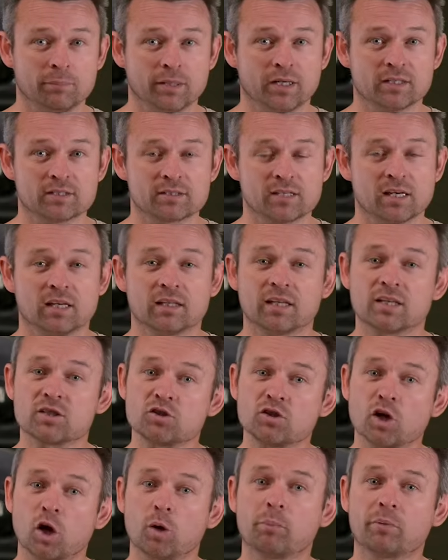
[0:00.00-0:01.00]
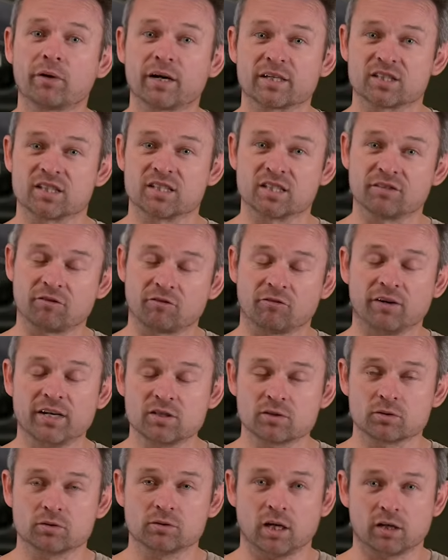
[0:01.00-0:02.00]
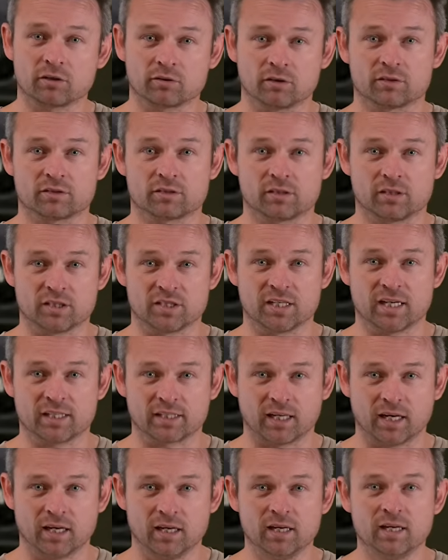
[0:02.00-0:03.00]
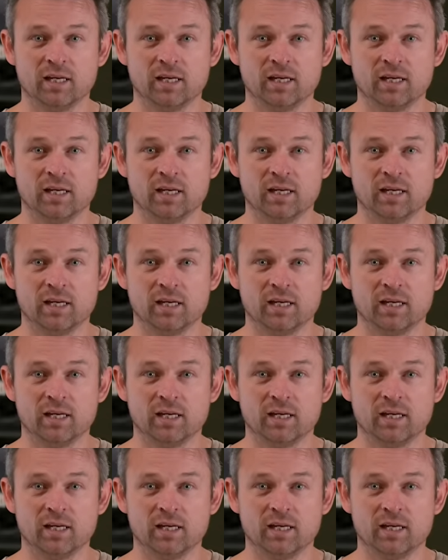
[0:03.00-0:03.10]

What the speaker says: because there's no pressure differential across the injector.